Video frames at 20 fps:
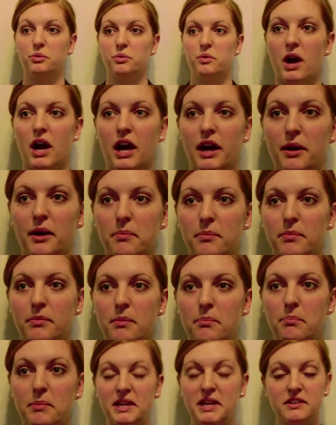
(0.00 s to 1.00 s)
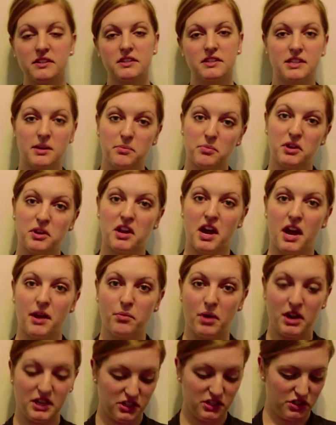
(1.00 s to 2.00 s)
to meet someone.
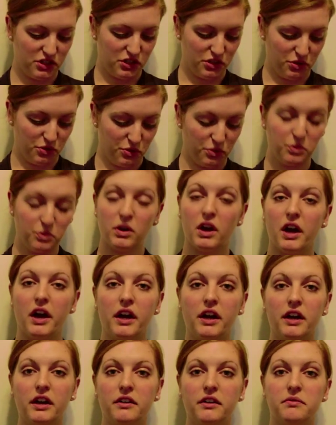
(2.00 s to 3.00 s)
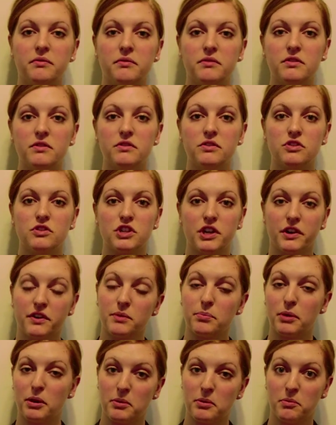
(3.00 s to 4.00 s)
I want to
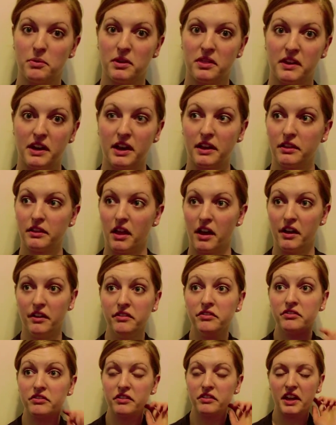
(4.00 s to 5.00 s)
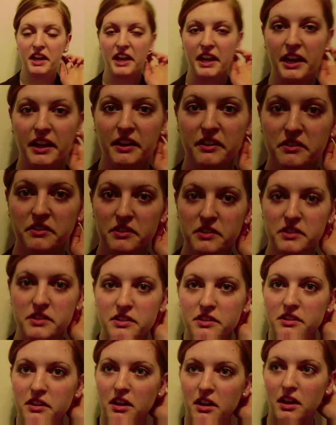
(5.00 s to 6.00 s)
share an apartment with that I love,
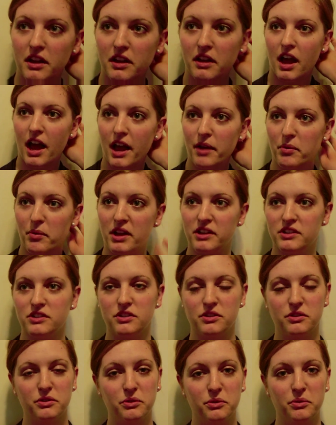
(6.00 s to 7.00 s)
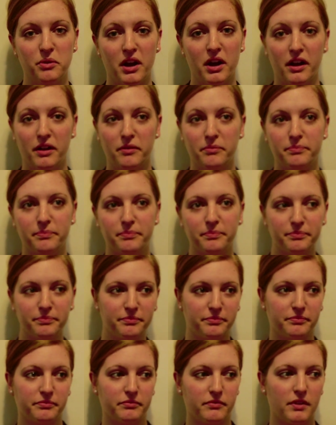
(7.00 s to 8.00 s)
and I want to
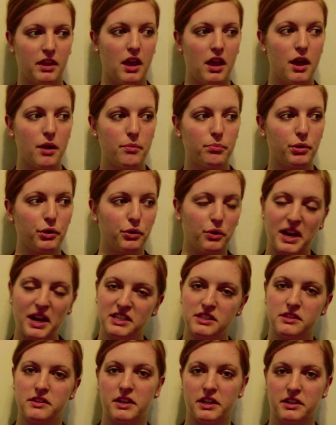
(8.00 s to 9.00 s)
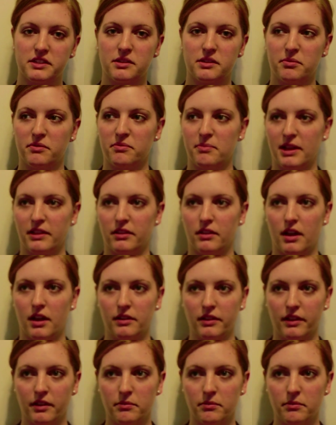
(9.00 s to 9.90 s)
progress the next step of